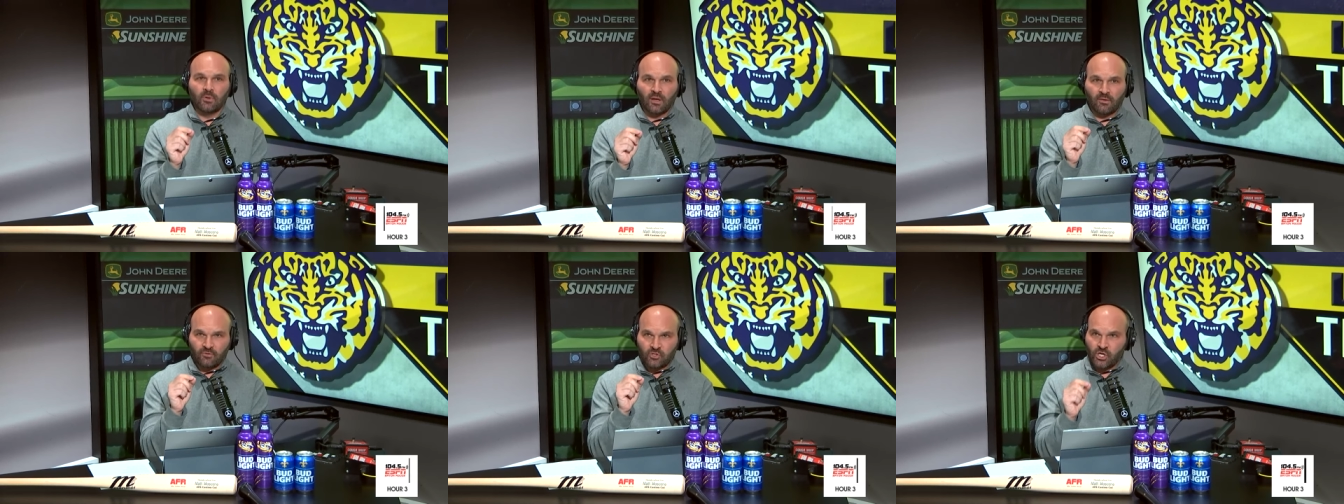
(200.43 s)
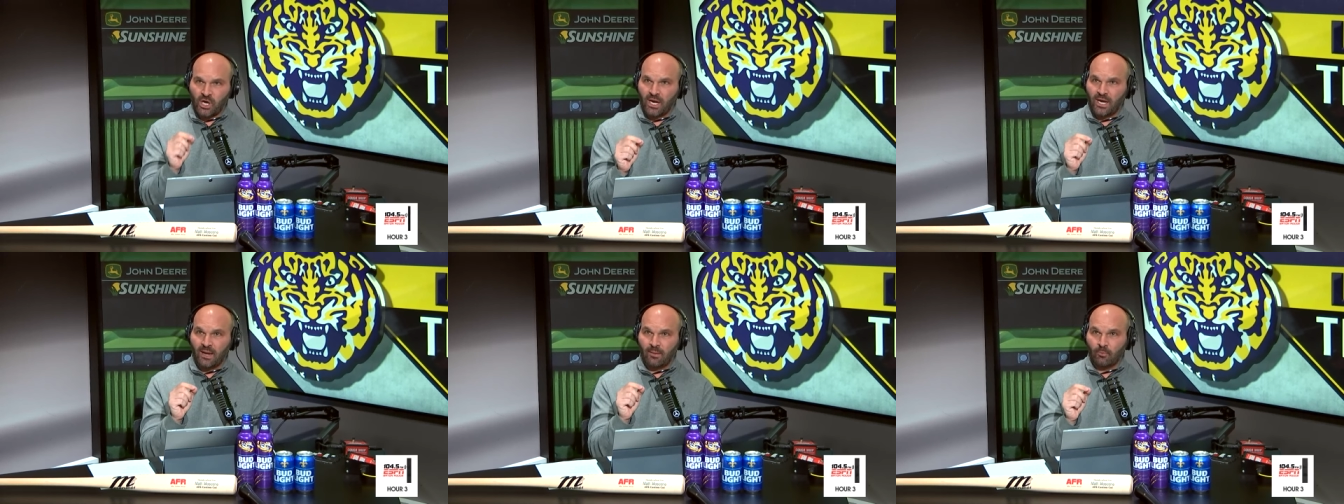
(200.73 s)
if
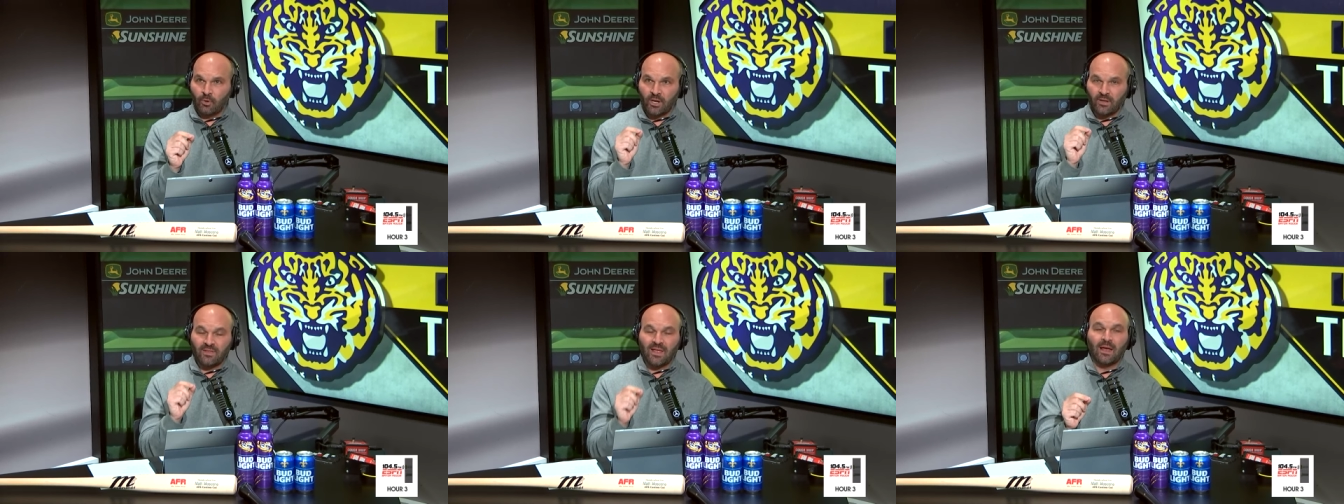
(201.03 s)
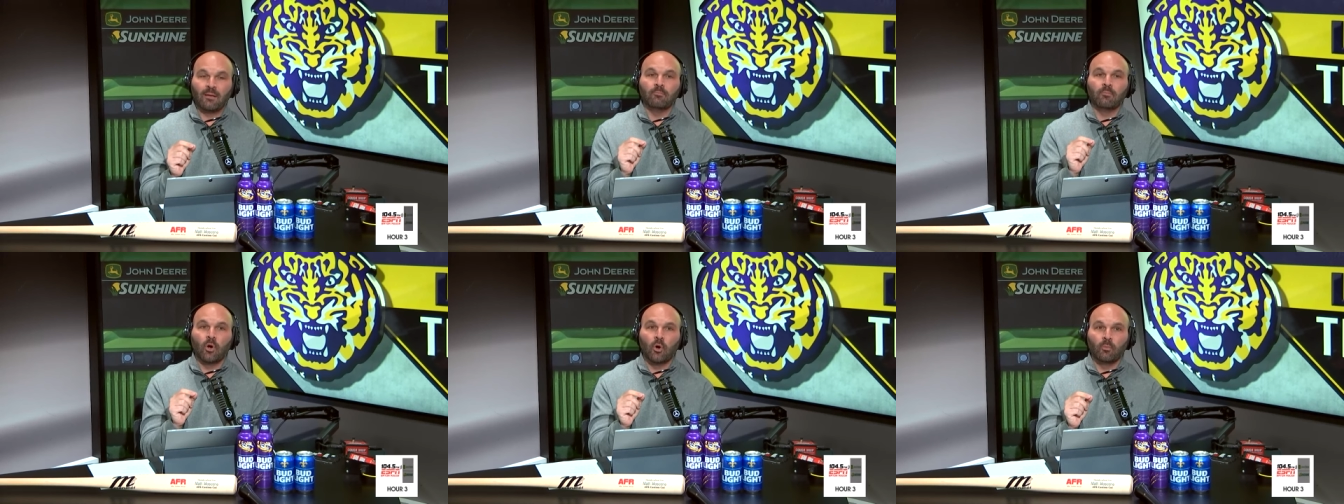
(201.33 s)
John Emery at
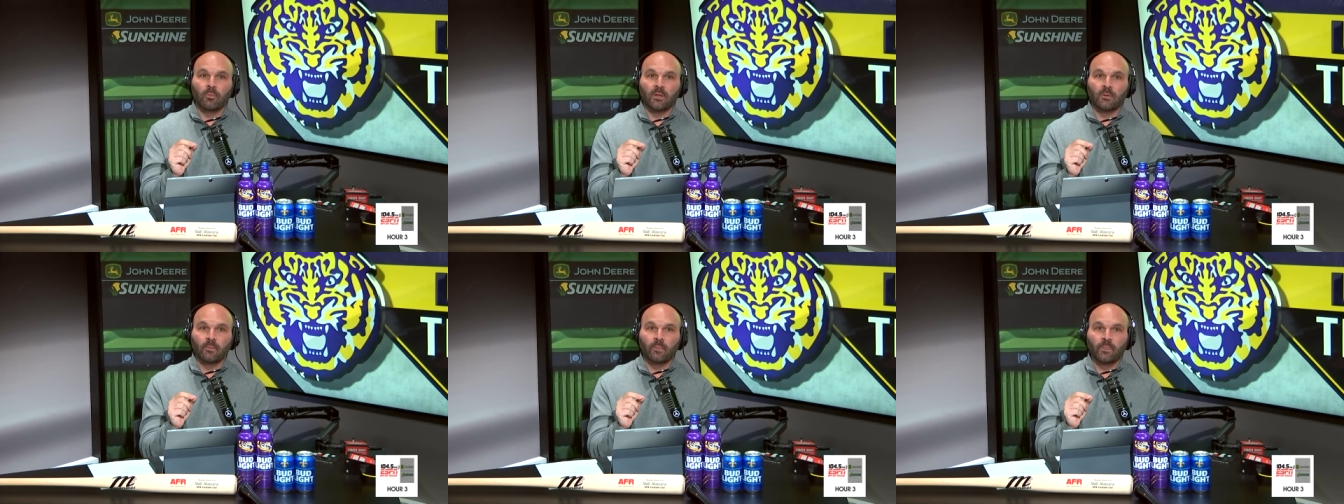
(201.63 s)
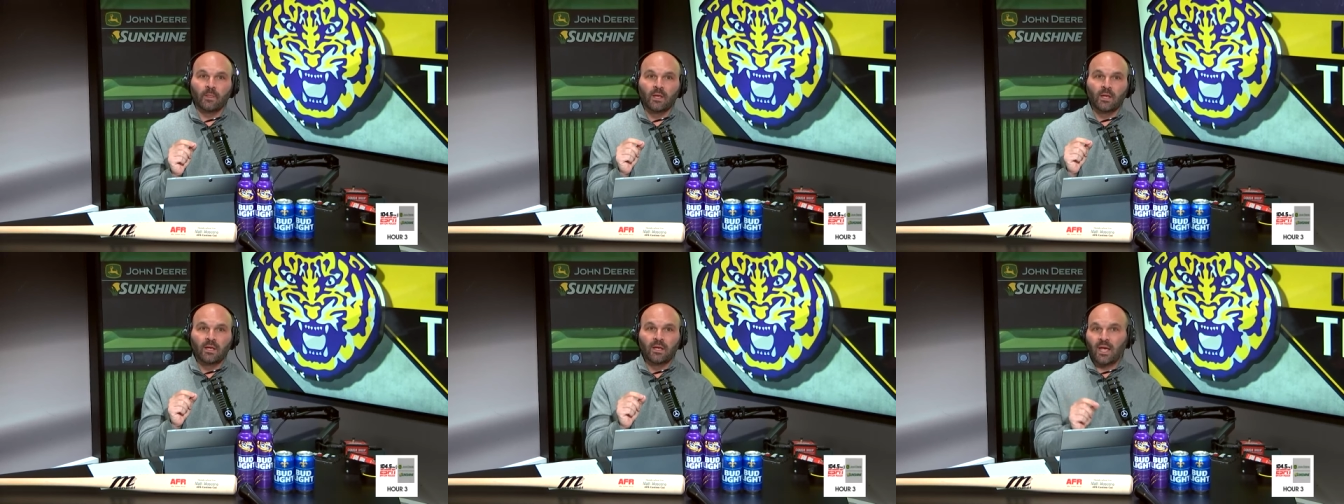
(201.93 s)
that moment
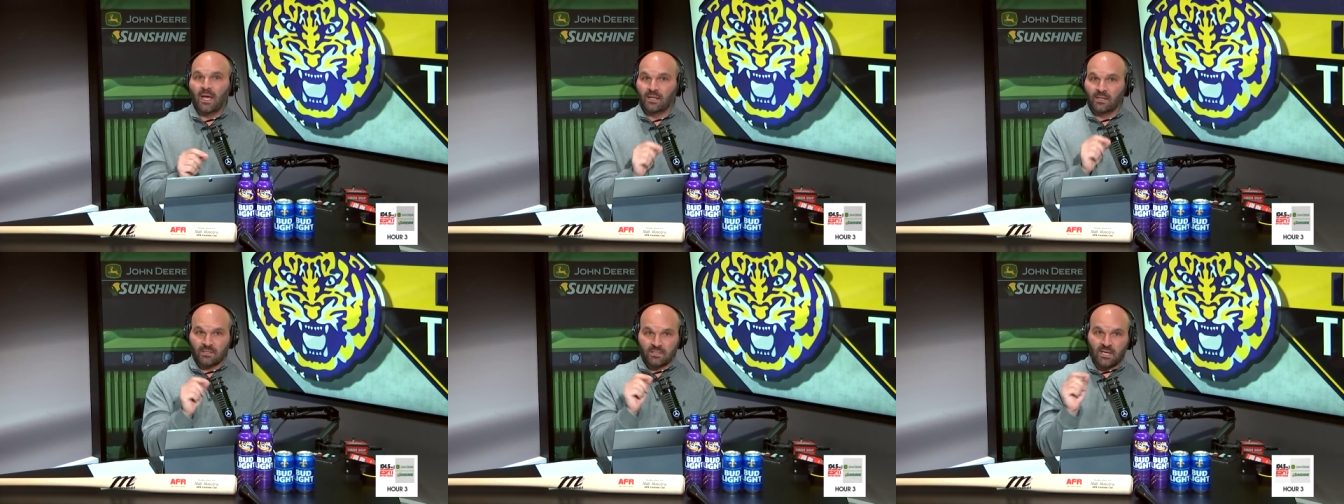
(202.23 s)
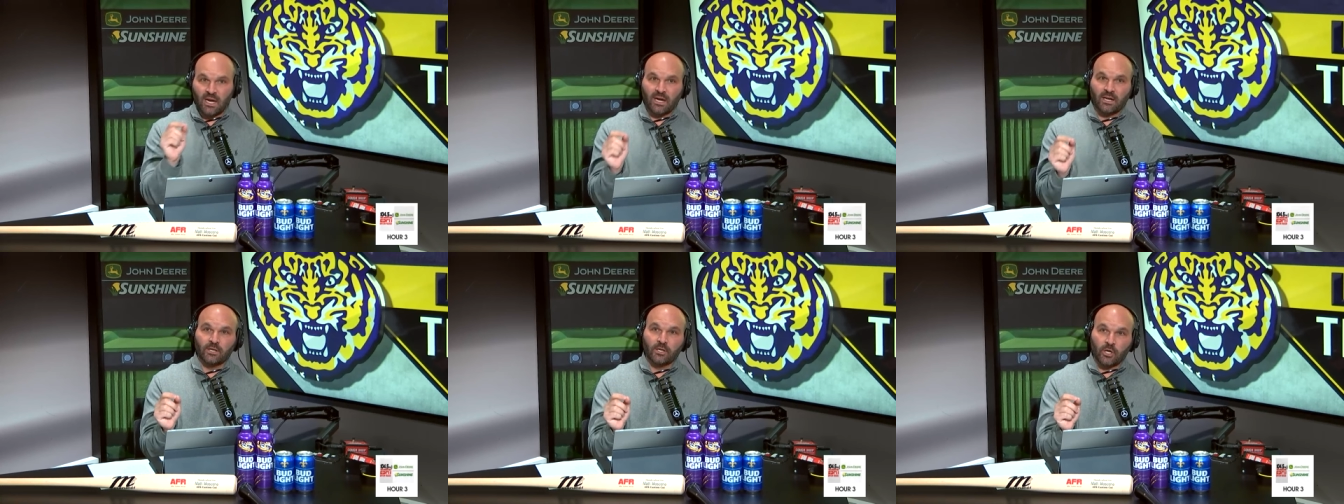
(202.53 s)
had
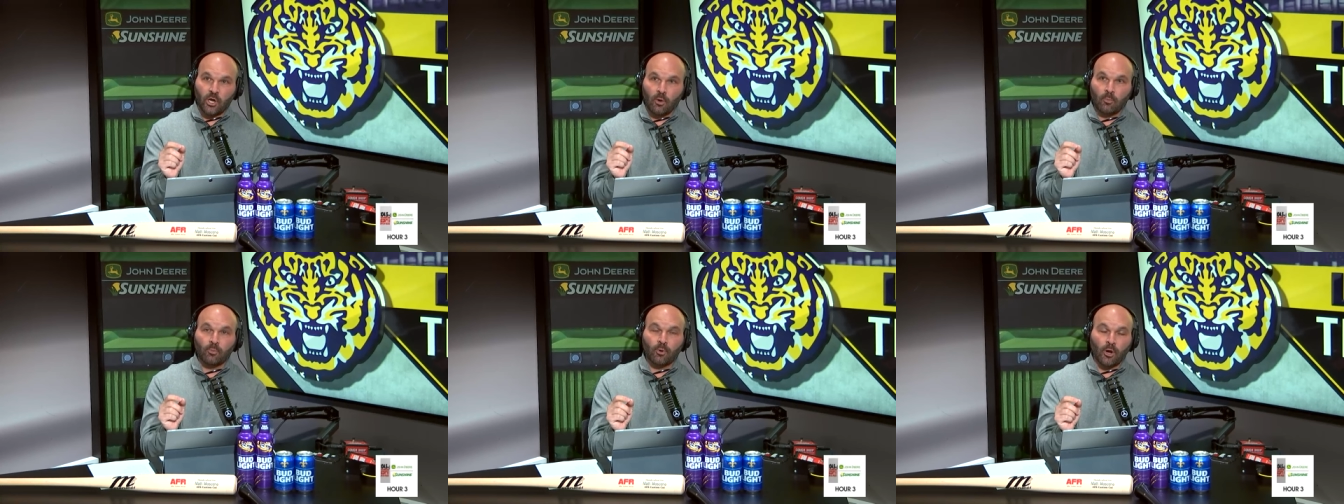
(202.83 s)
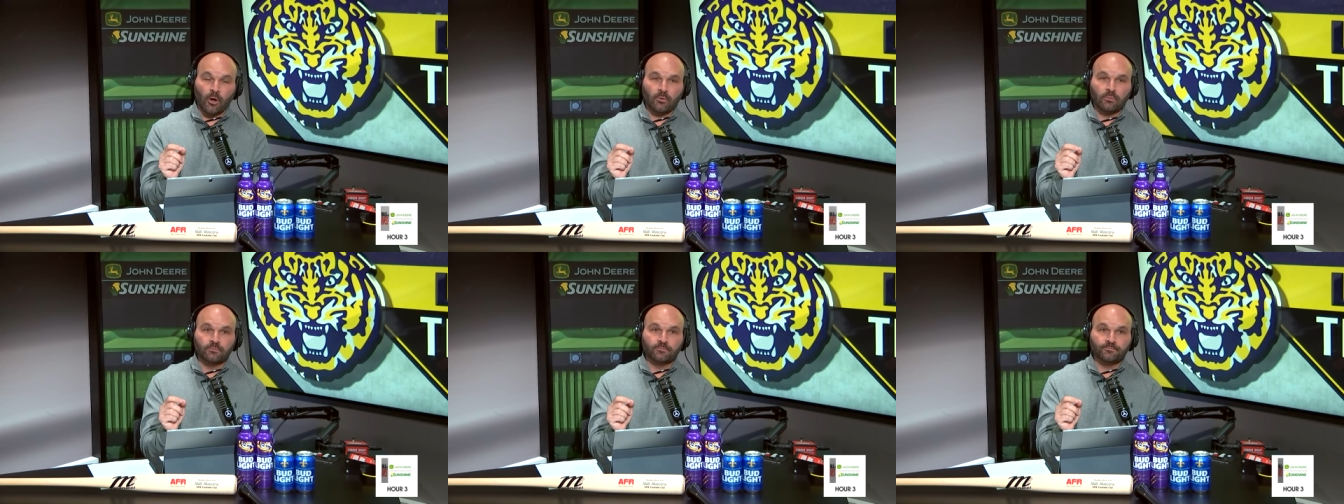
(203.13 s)
decided to go
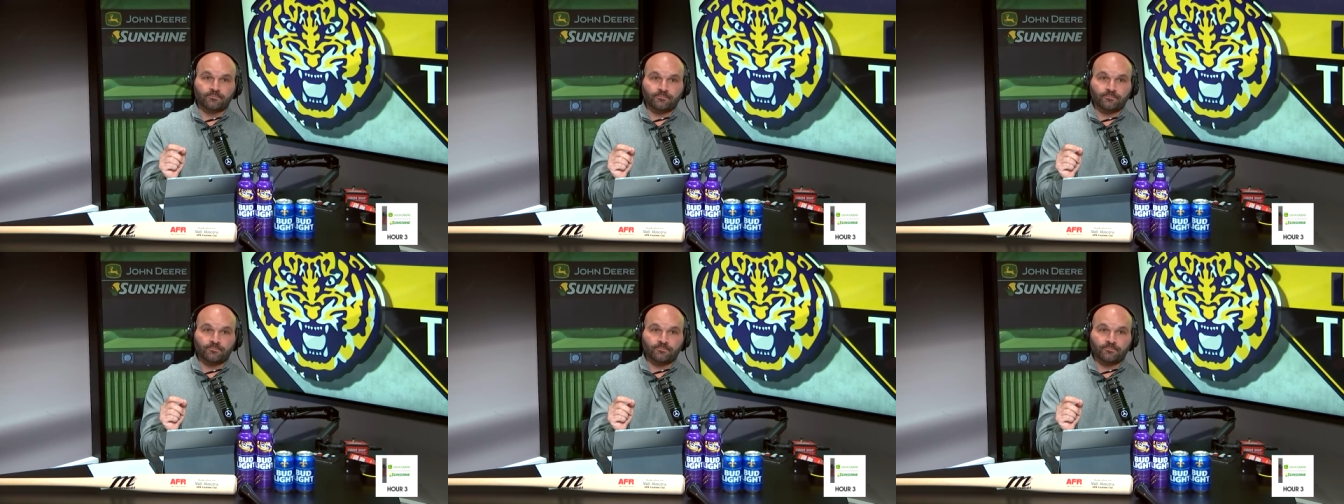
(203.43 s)
pro.